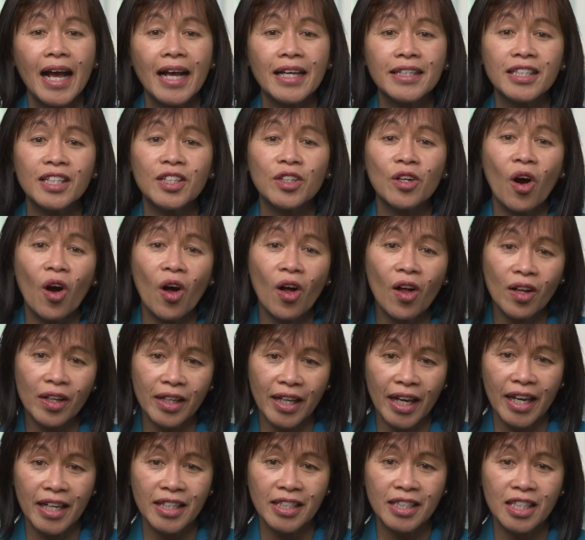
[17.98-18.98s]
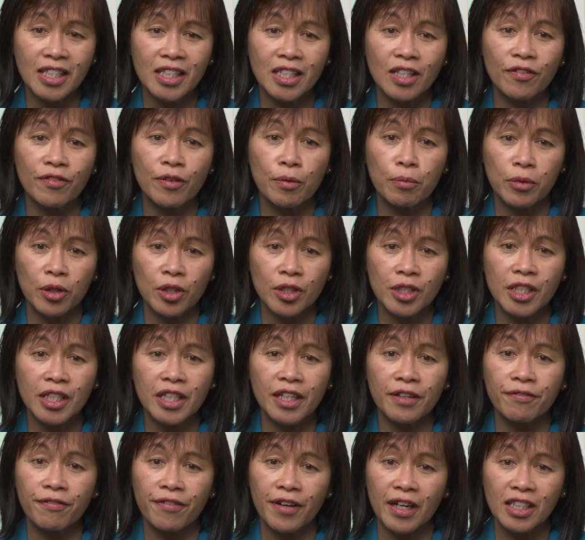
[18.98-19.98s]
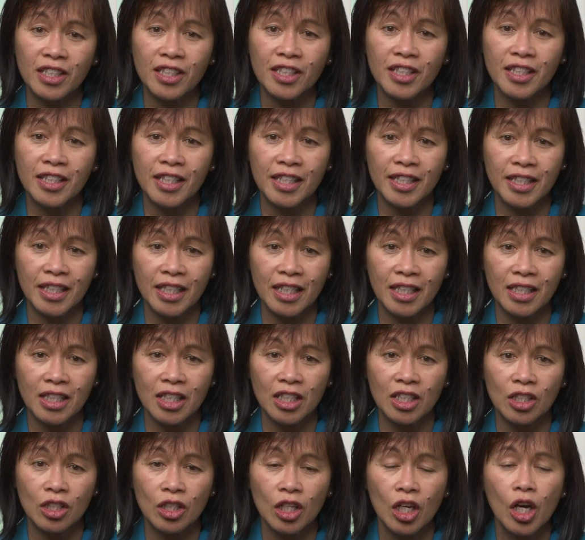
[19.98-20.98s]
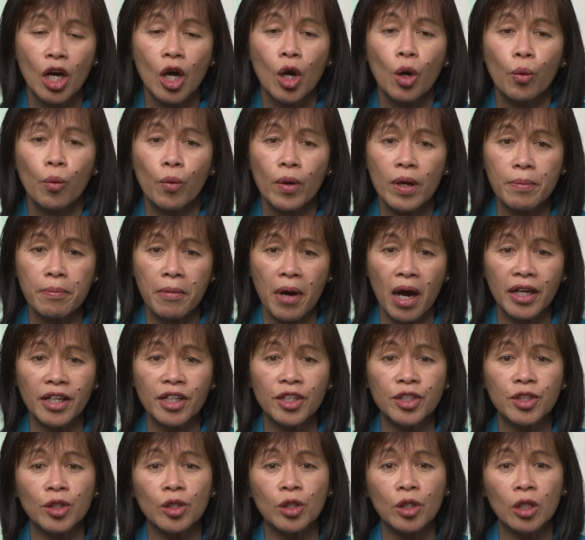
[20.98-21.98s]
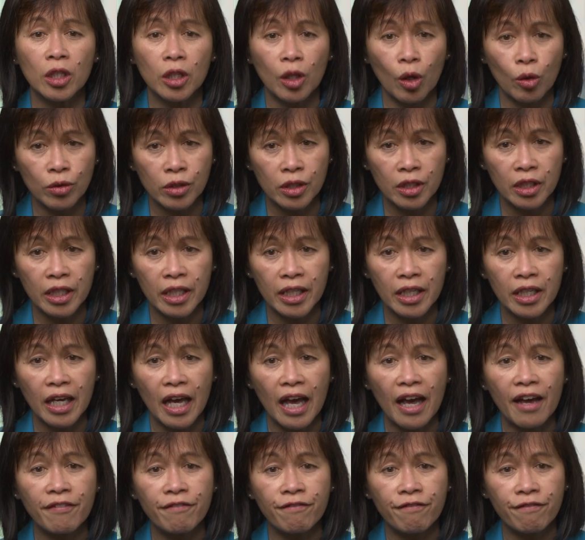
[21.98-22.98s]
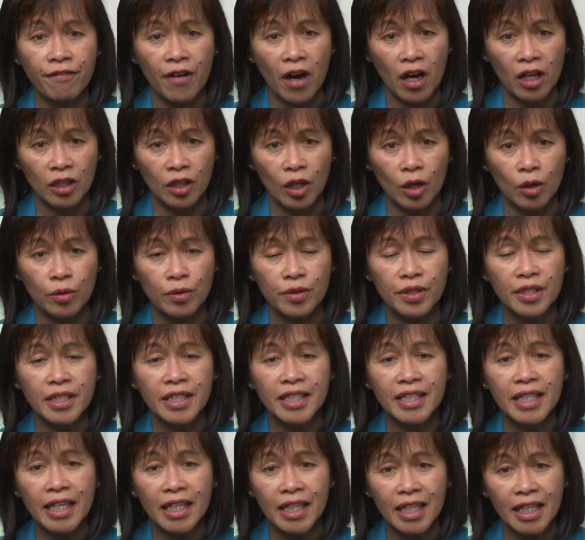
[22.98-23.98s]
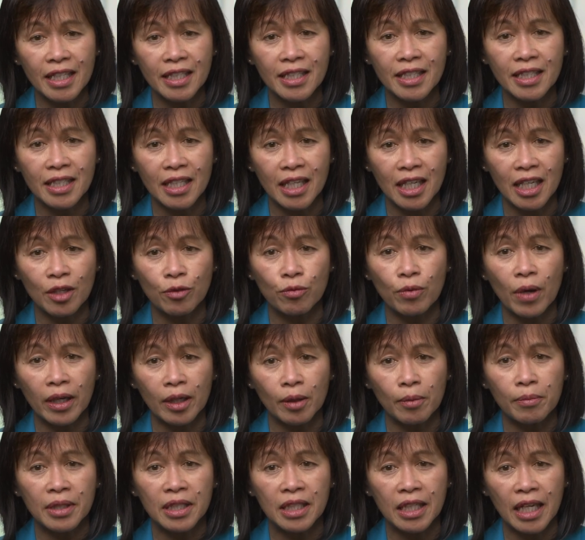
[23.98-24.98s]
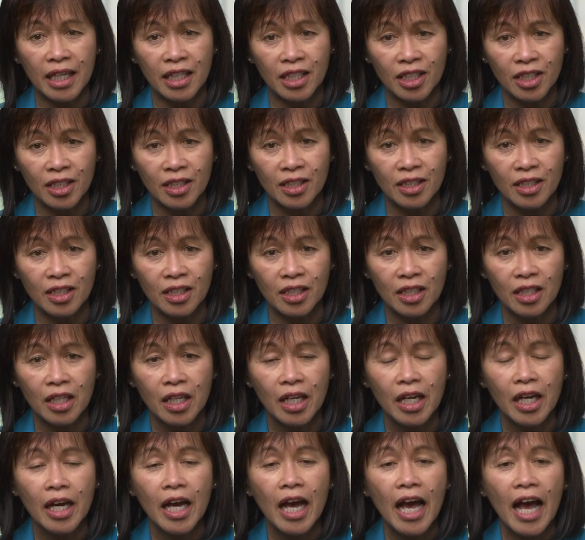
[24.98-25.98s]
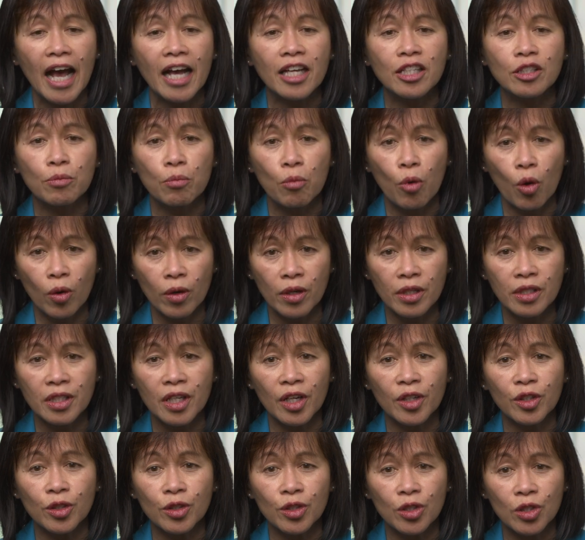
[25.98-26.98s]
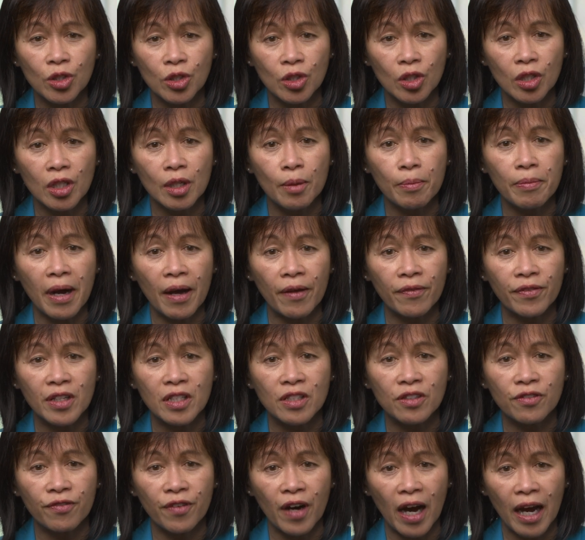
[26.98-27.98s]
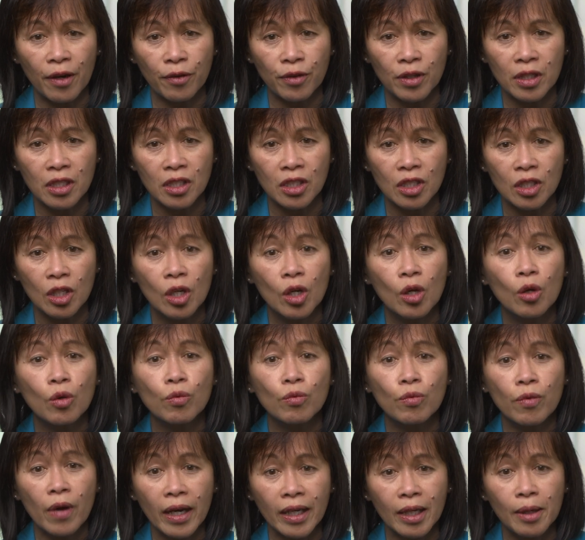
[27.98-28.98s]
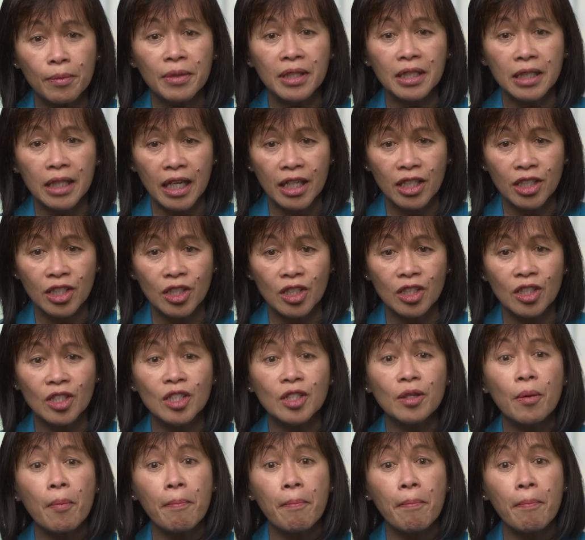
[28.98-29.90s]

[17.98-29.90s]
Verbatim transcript: As in all cases of emerging infectious diseases, we monitor closely and follow C D C recommendations. As more is understood about this virus, recommendations